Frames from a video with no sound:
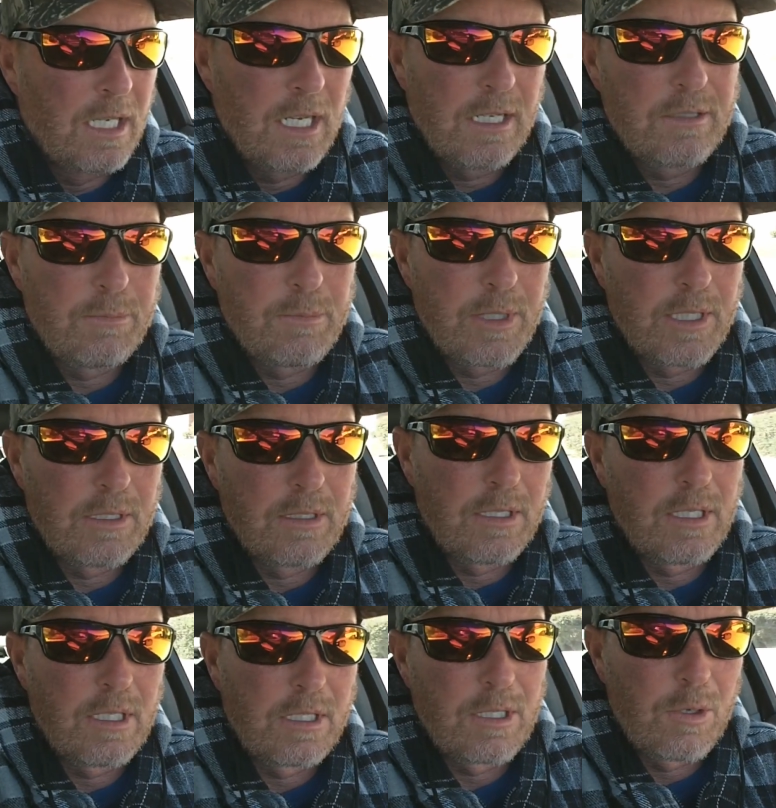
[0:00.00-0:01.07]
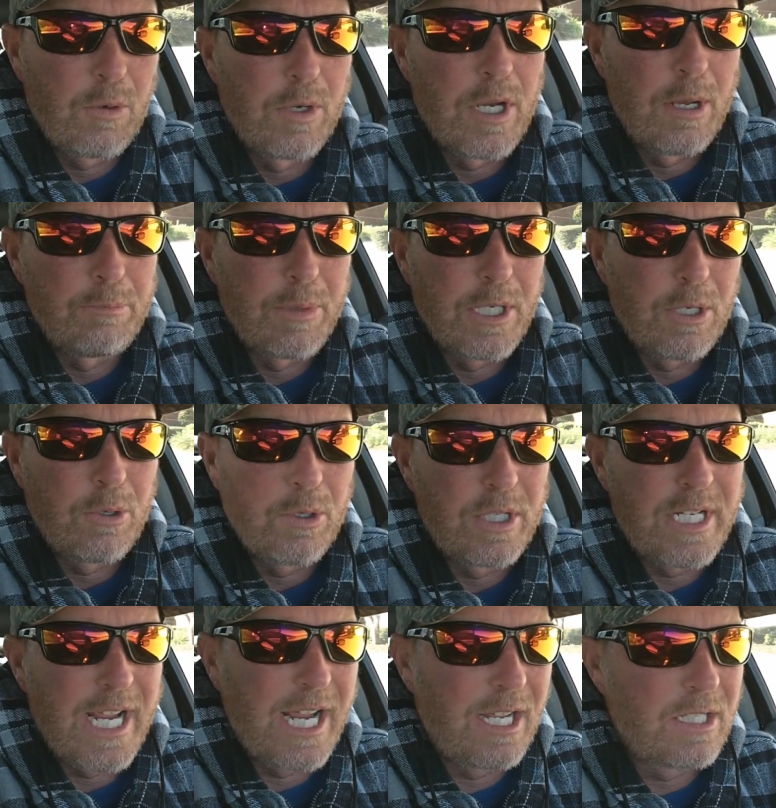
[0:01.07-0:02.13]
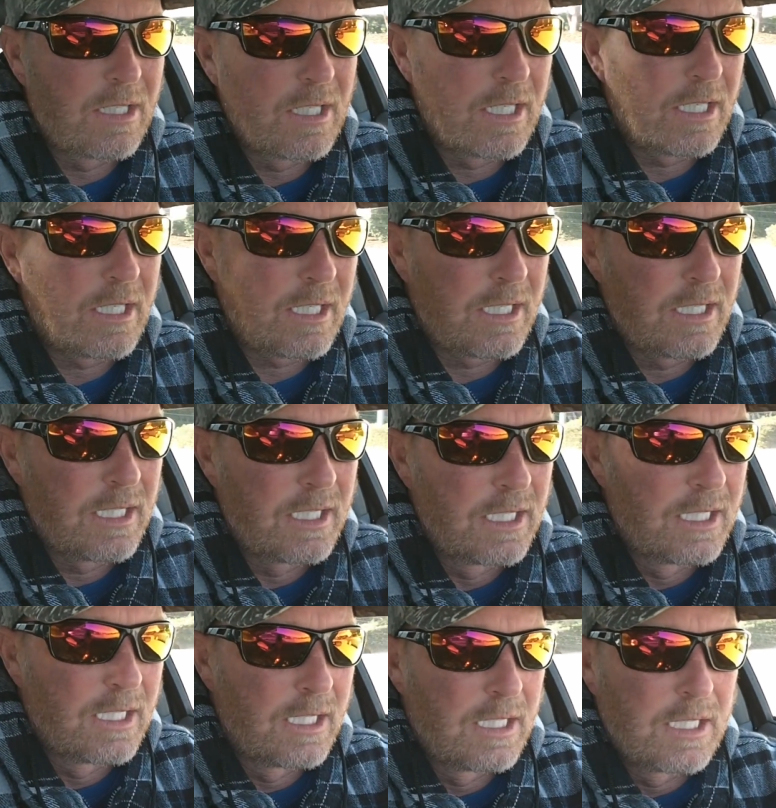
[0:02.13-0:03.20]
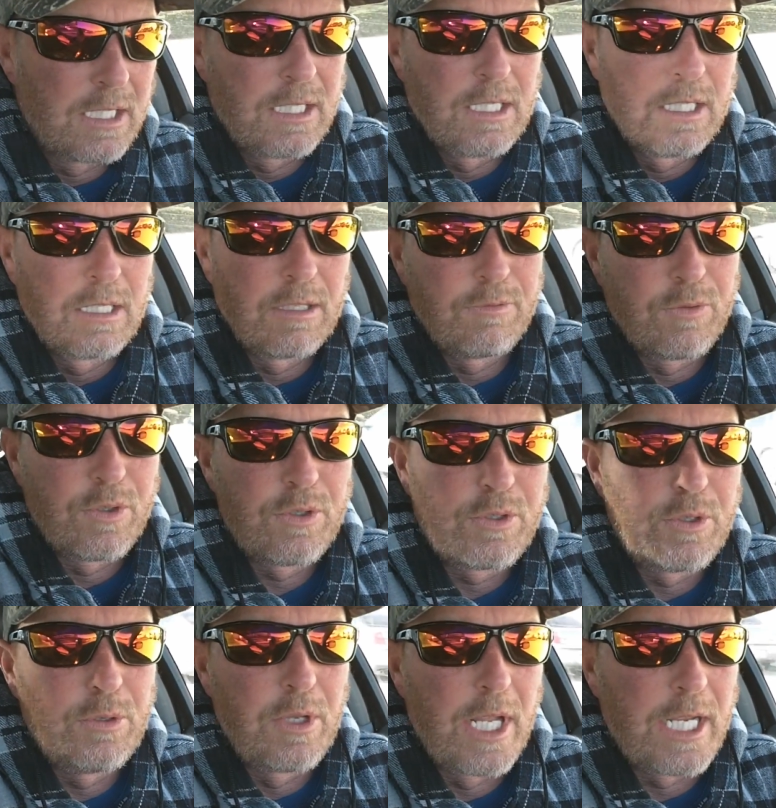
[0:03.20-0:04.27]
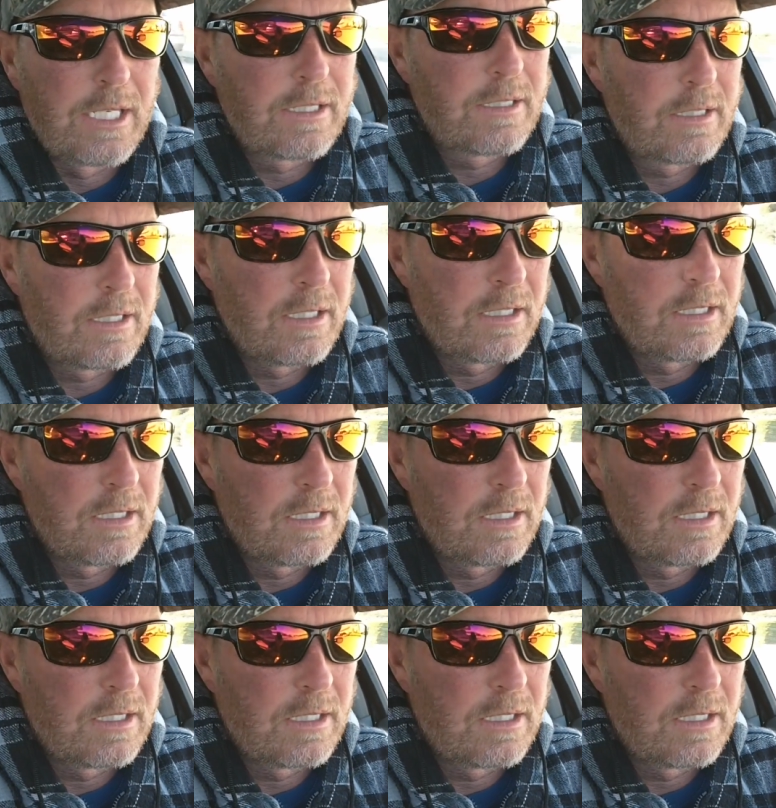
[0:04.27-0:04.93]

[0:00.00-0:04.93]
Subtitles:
Hasn't been going up and going down like the first 2 lakes